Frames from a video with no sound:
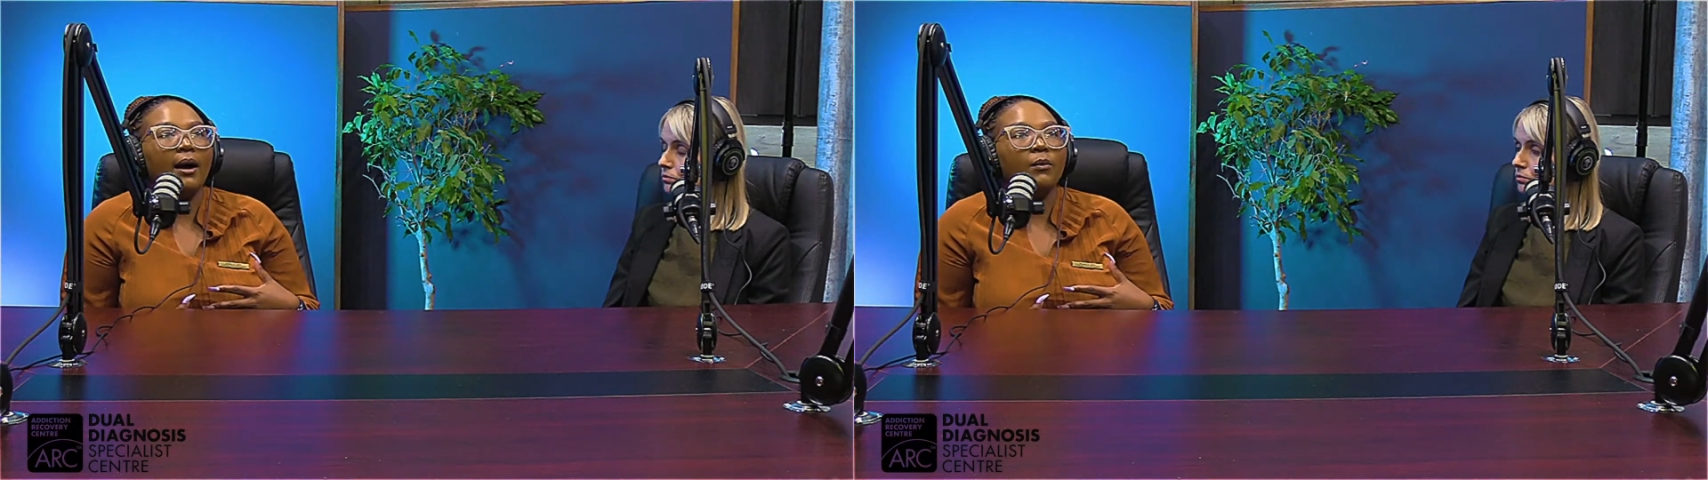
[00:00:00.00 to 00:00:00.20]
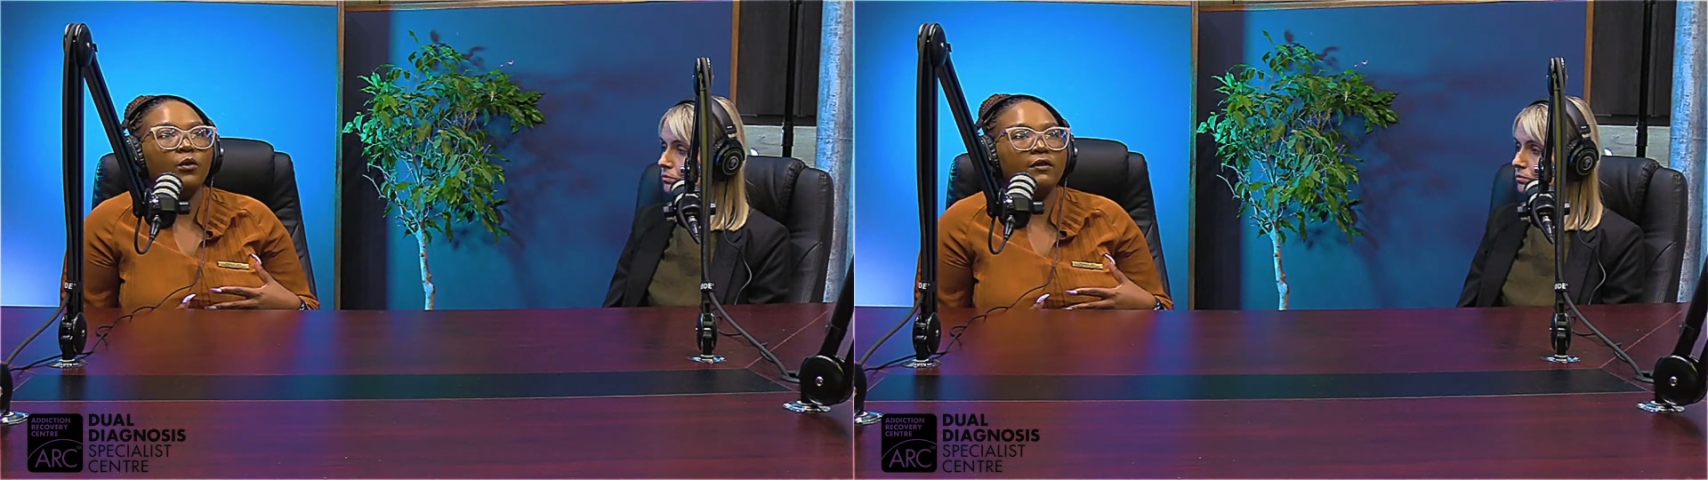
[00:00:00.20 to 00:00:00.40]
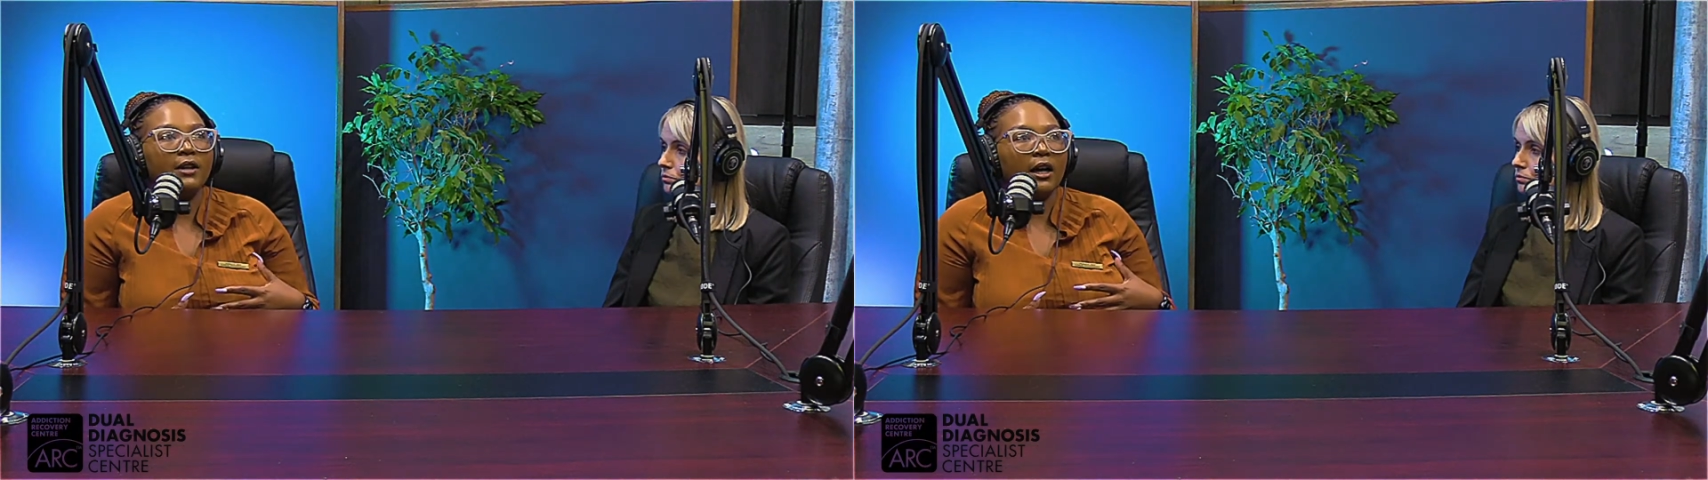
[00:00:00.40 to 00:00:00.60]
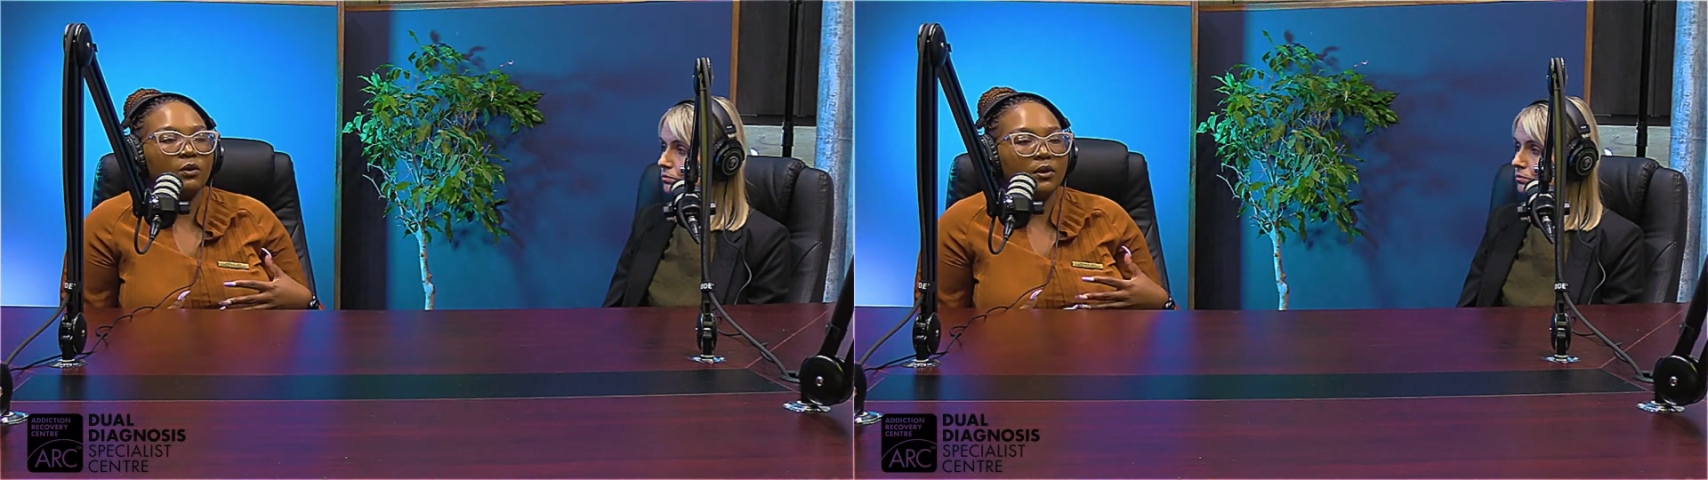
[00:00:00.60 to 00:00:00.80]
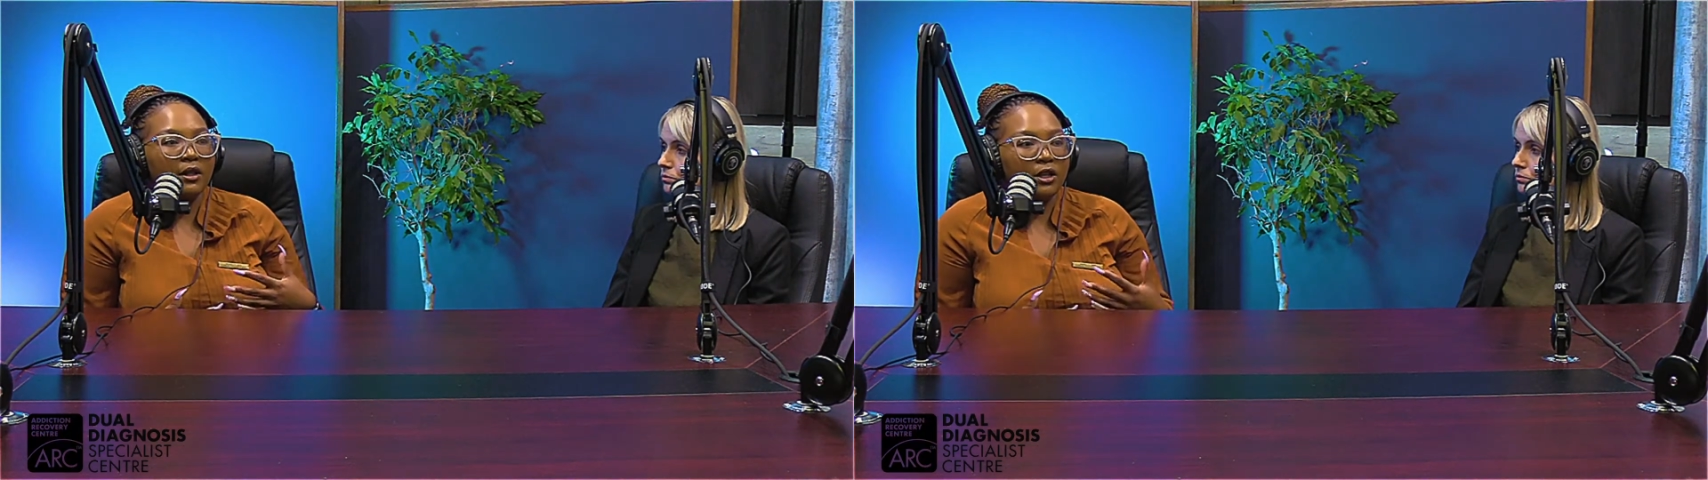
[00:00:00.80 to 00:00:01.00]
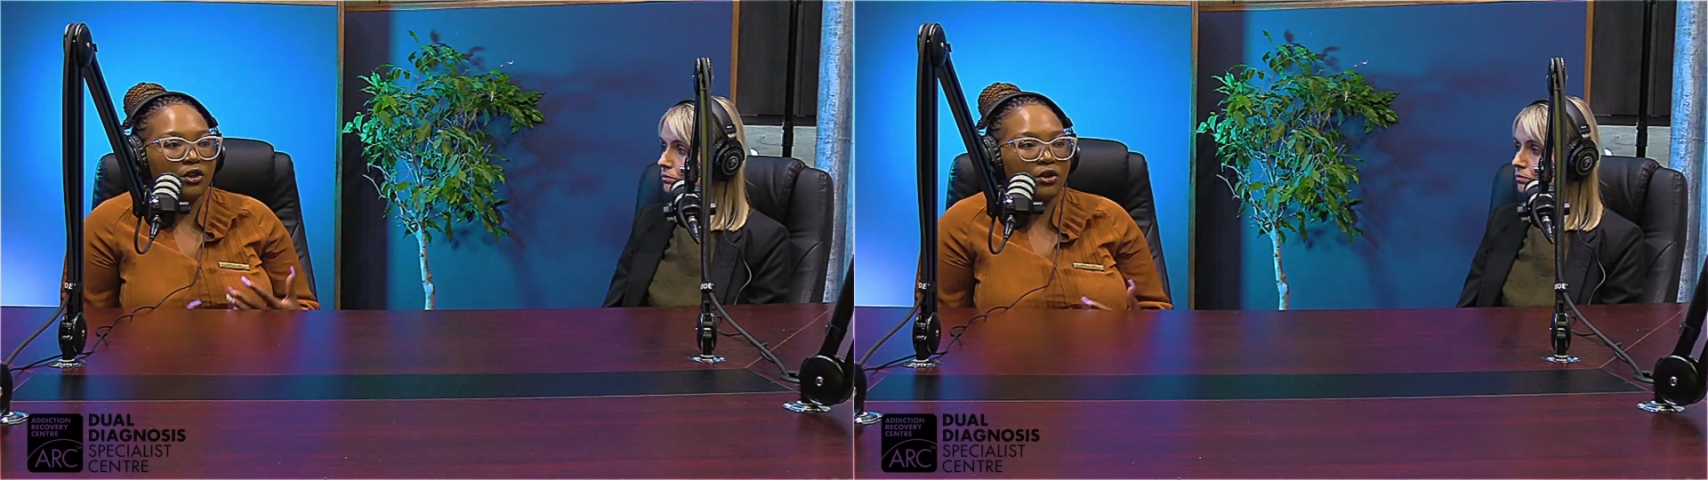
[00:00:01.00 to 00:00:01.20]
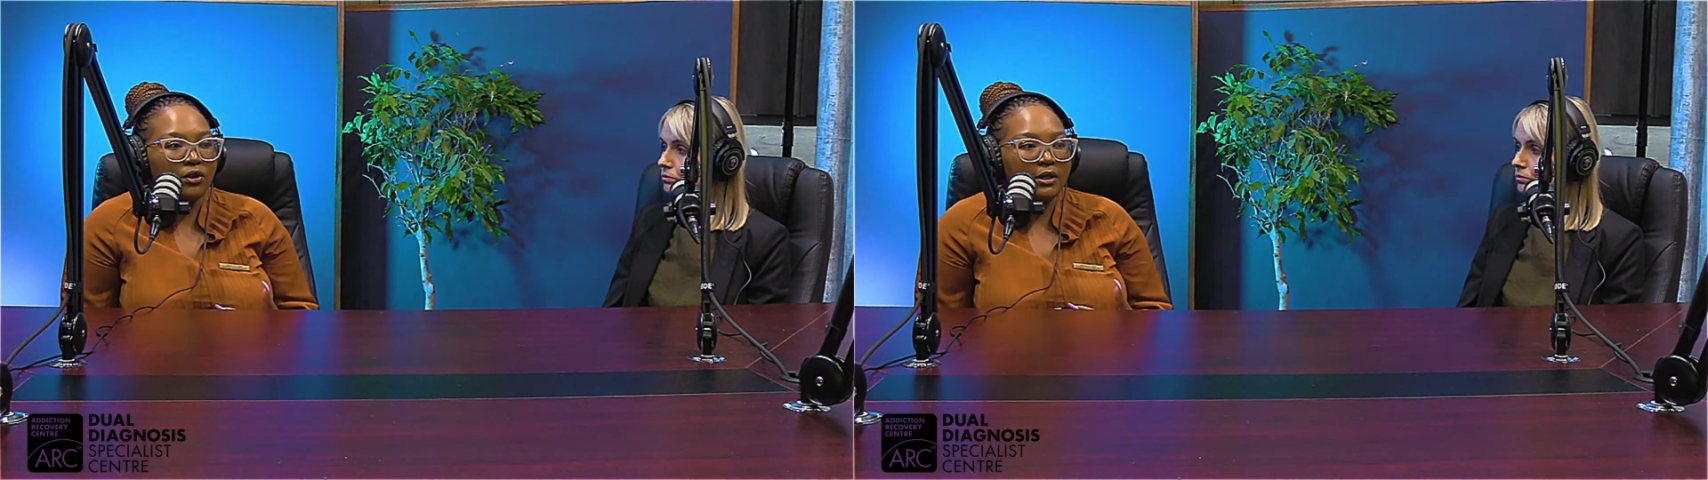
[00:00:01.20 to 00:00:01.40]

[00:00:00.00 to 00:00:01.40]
we've dealt with the acute